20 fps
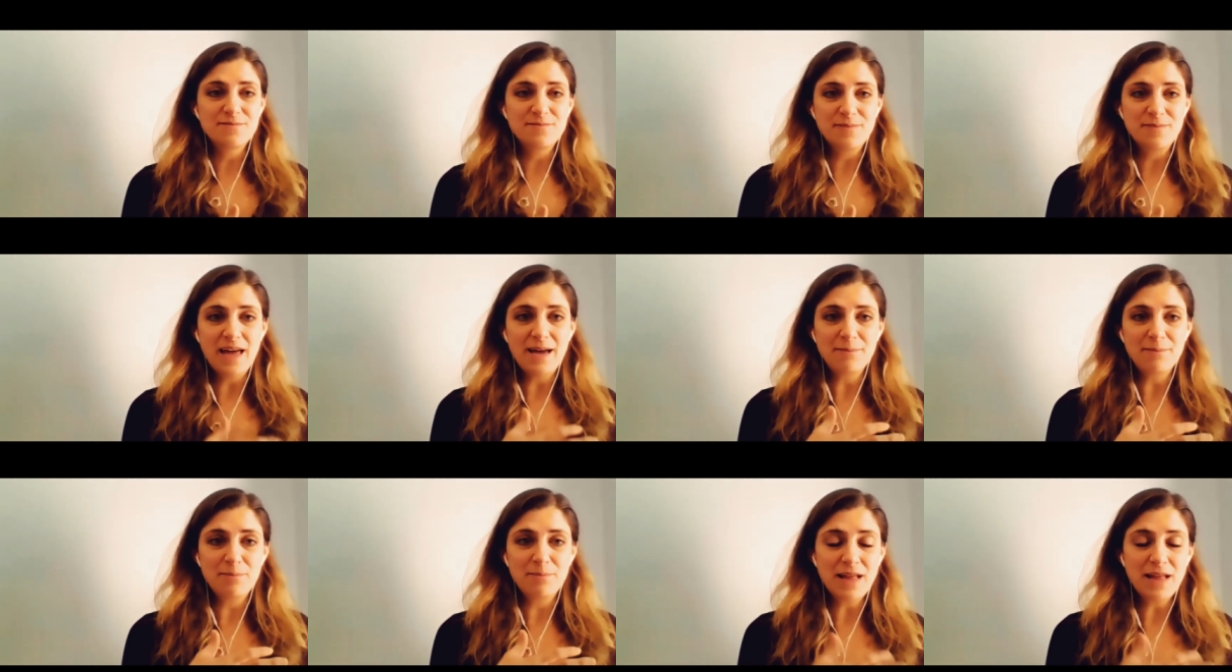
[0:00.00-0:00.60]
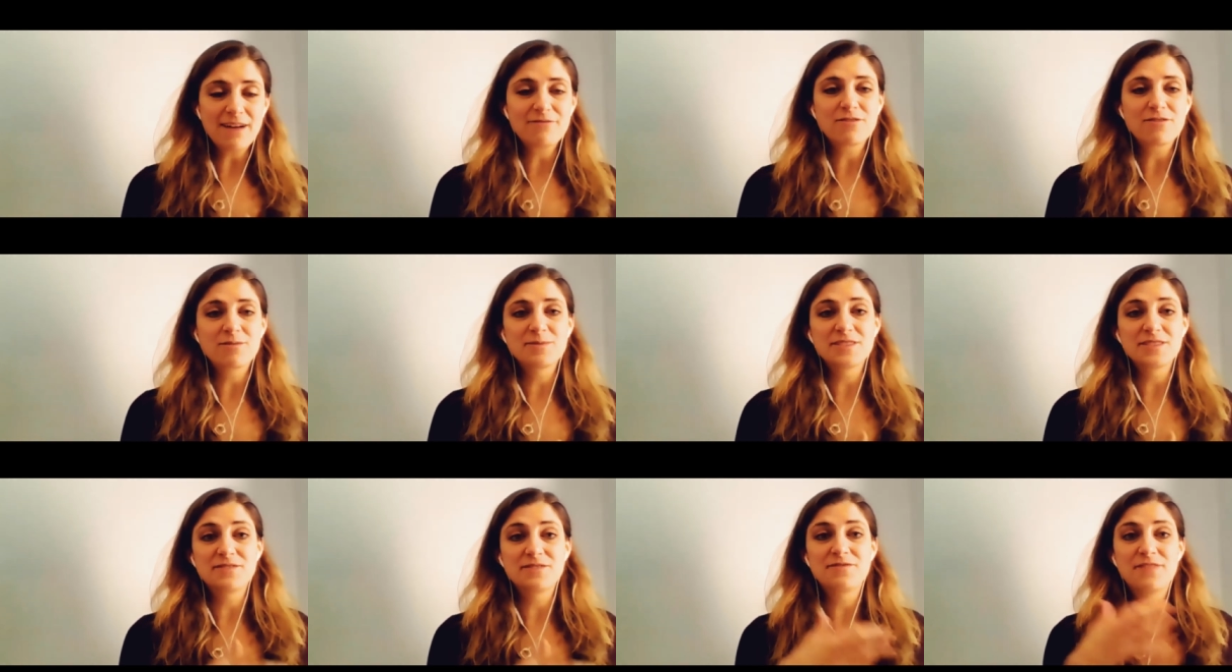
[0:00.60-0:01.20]
that platform
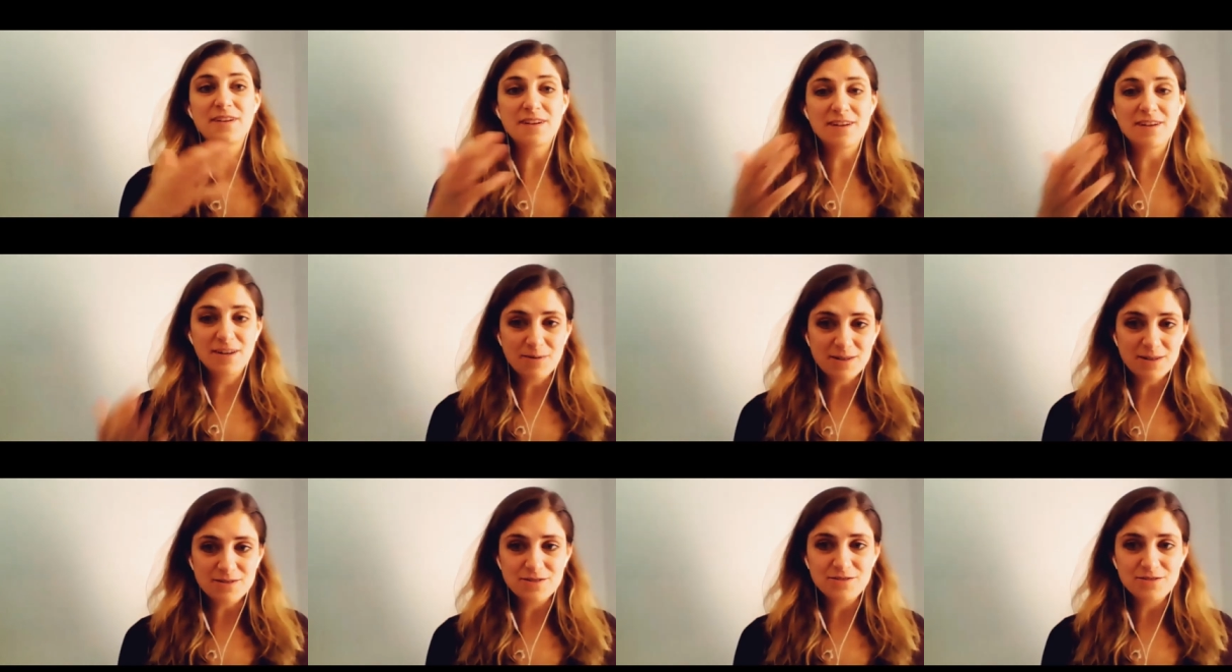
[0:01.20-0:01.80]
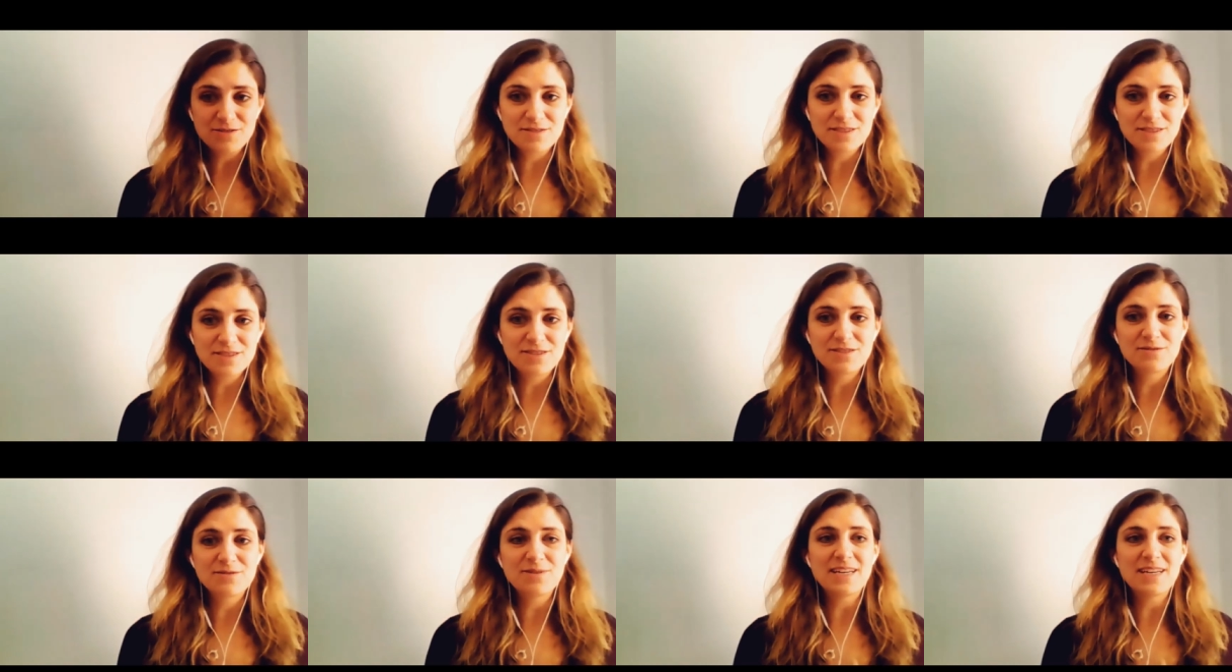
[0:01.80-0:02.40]
is very well suited
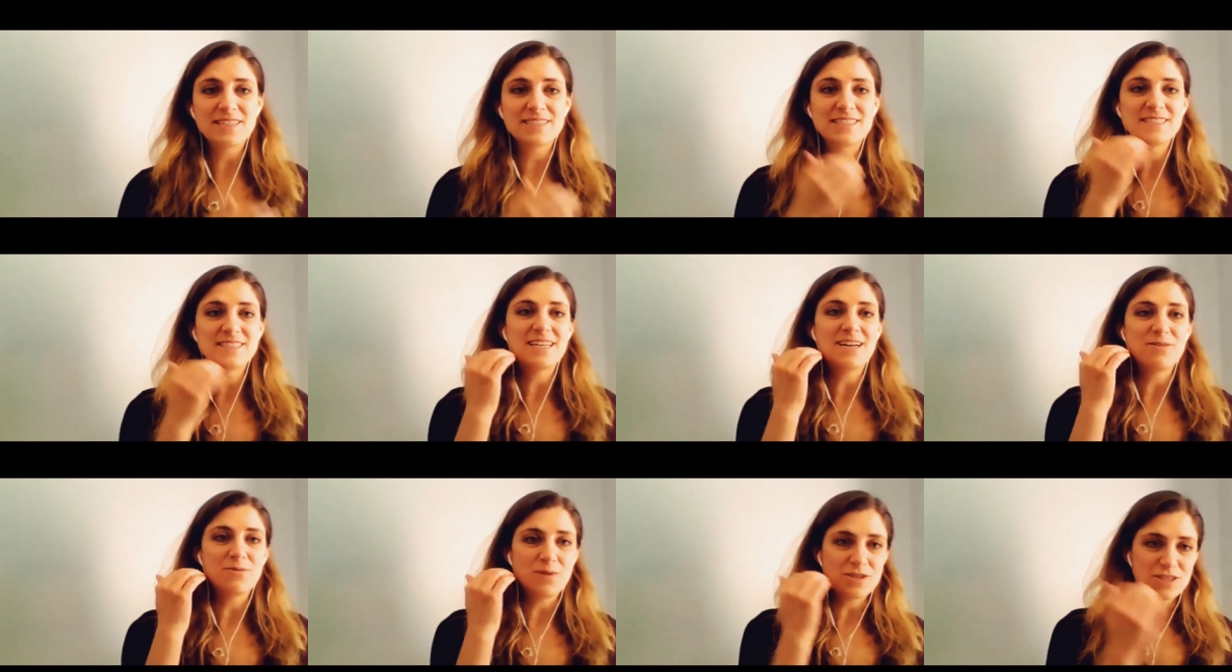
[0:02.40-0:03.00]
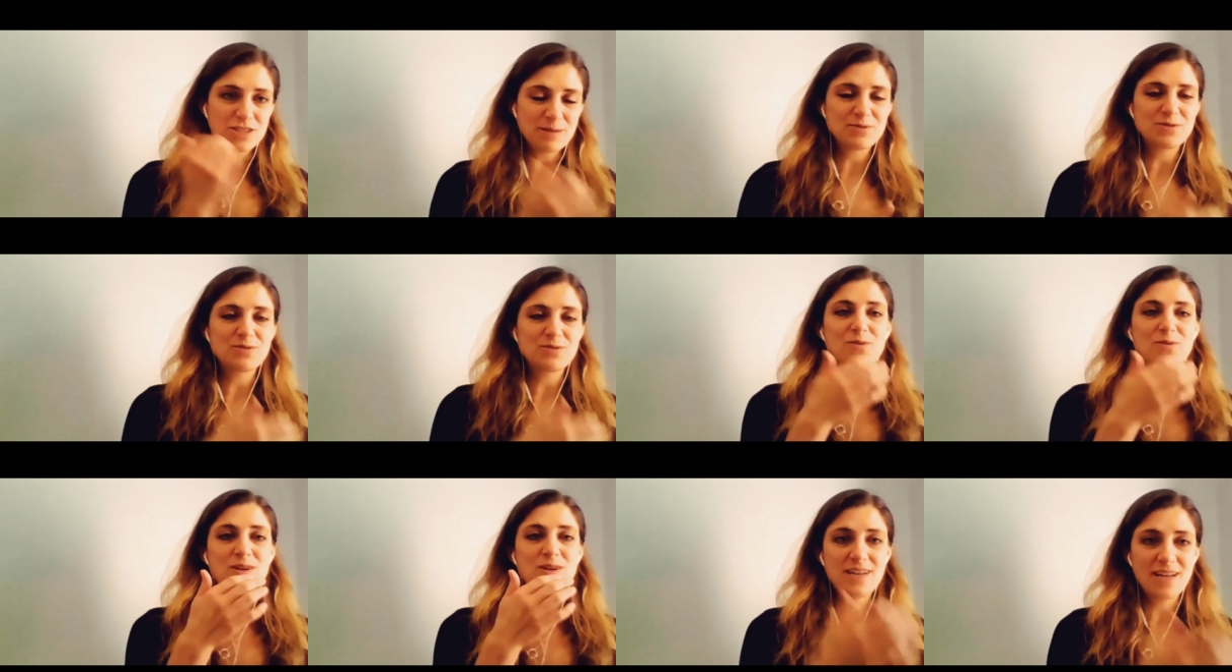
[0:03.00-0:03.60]
to, I sit down, watch episode
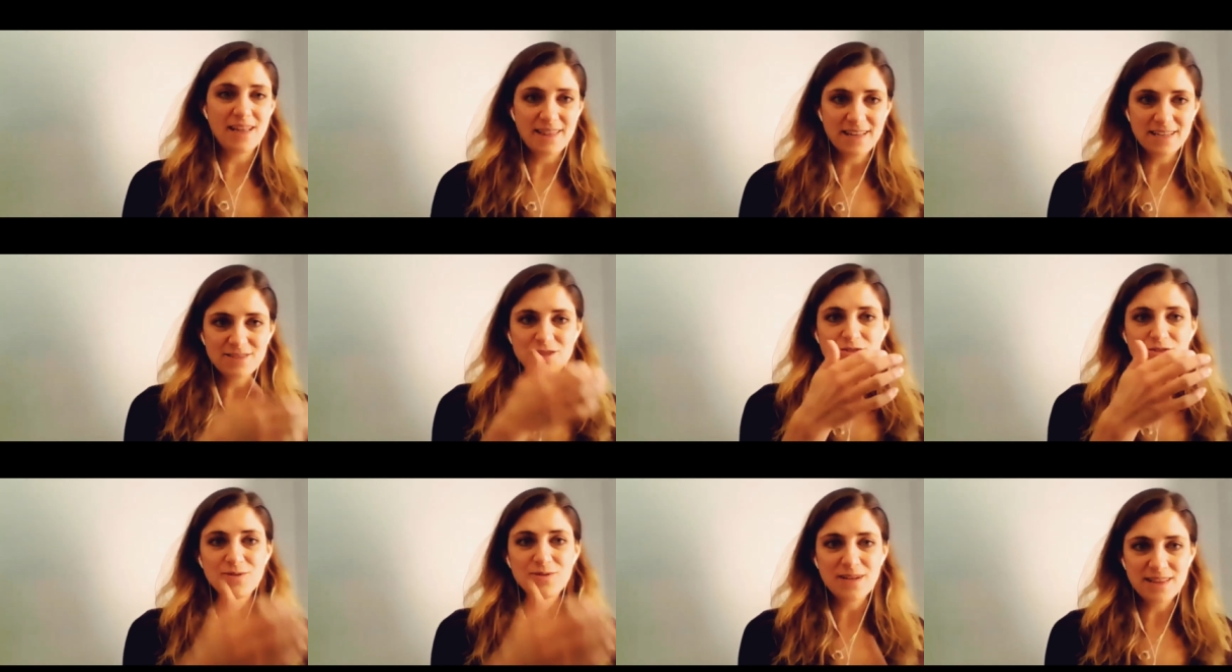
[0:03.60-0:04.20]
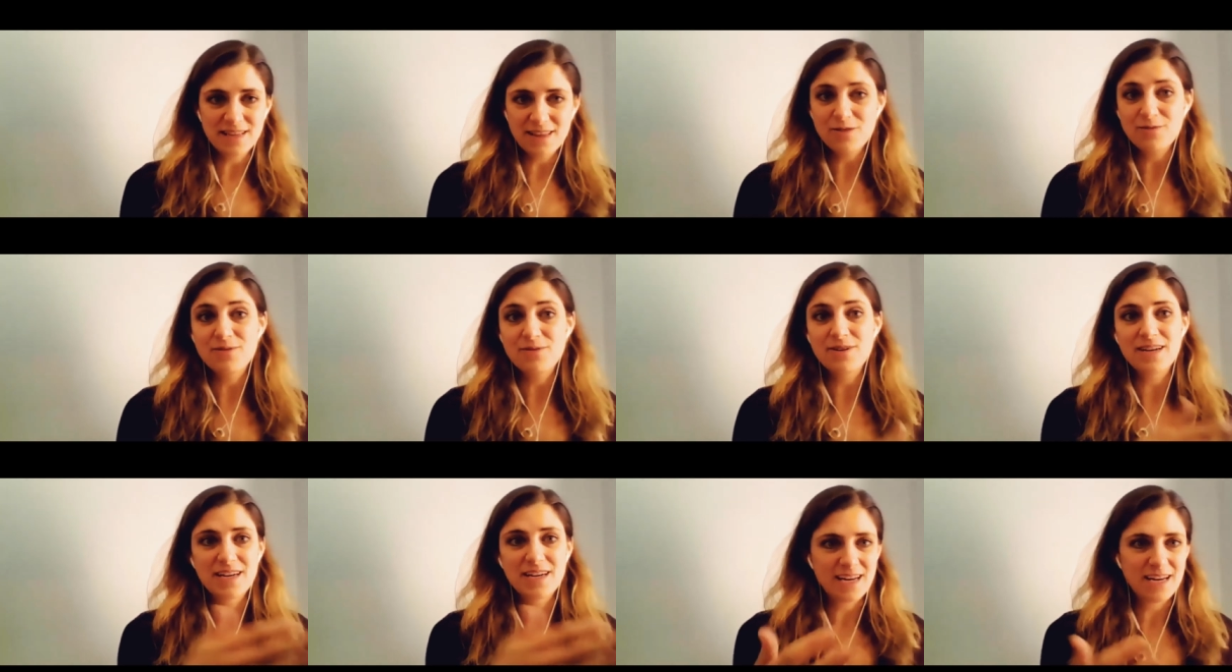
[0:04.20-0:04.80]
1 and then 2 and then
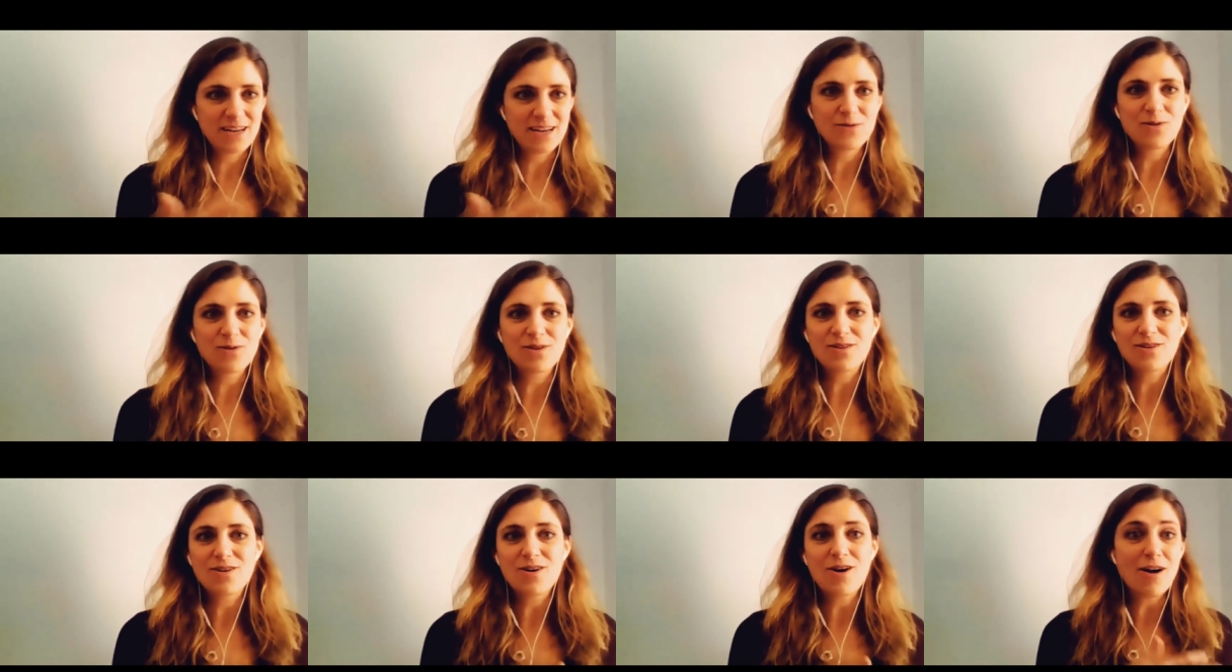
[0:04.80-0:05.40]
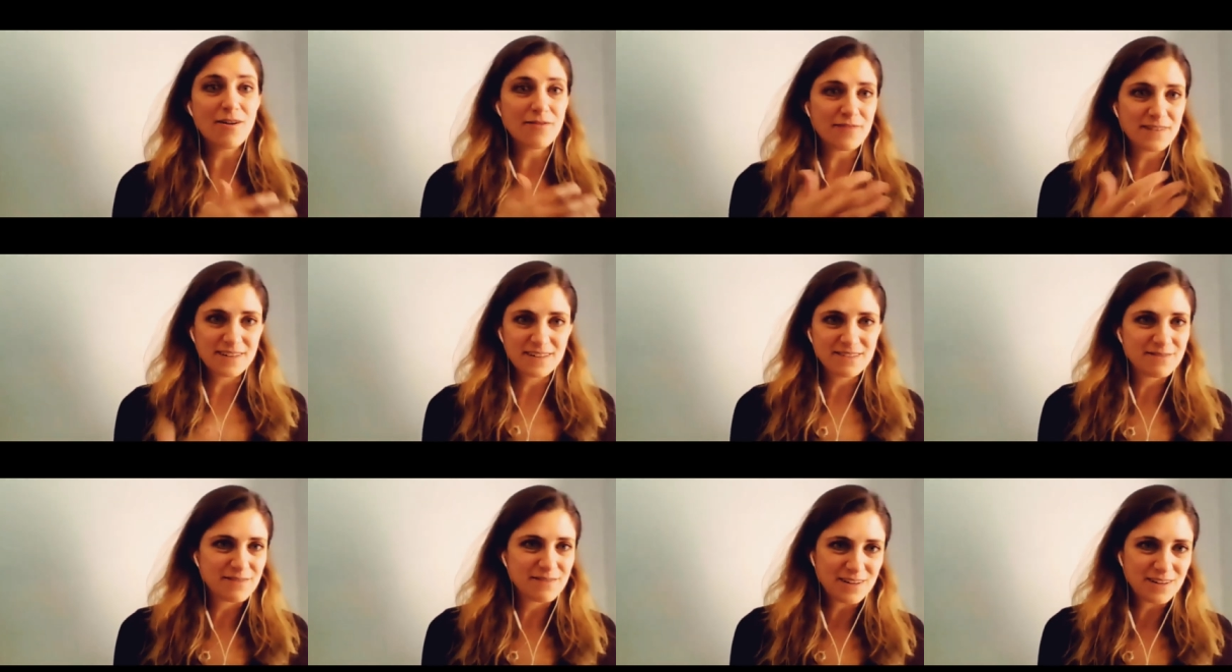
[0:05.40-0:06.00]
3 in order, often
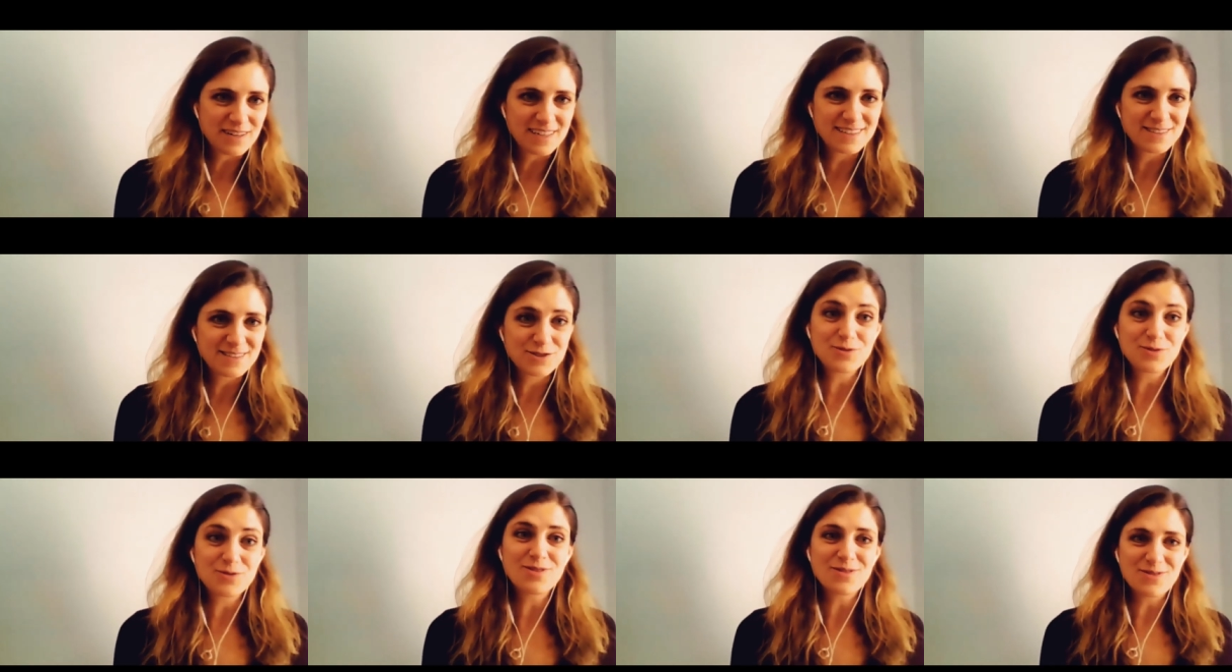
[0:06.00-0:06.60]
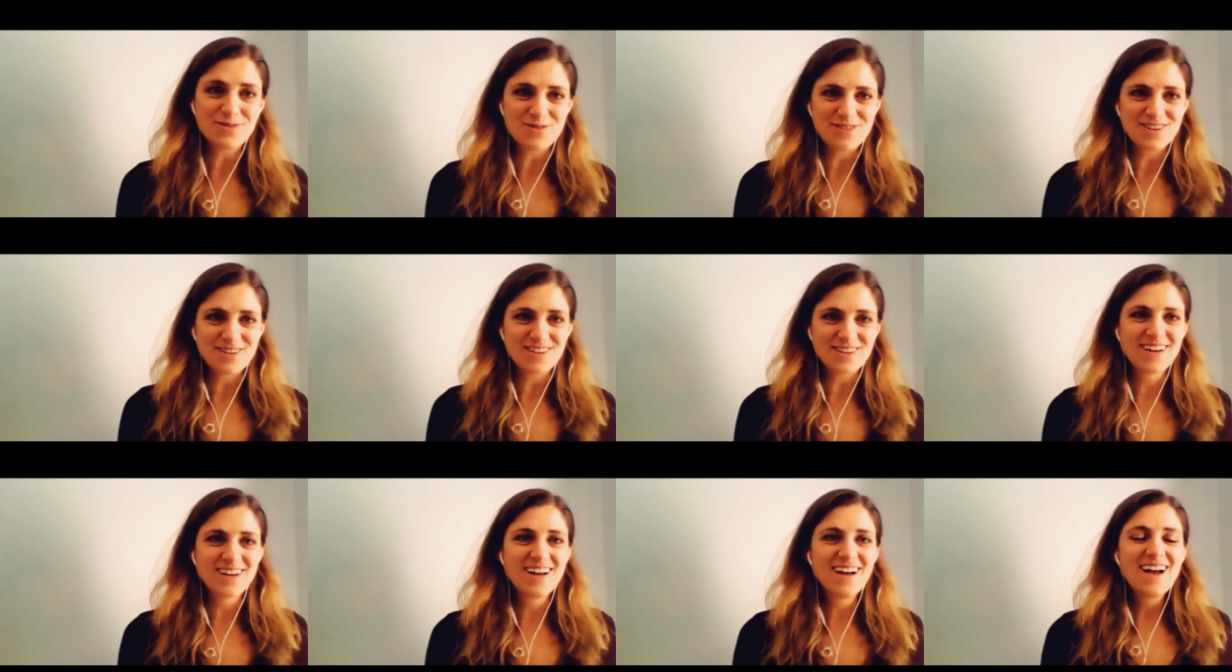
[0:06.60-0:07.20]
in very short order.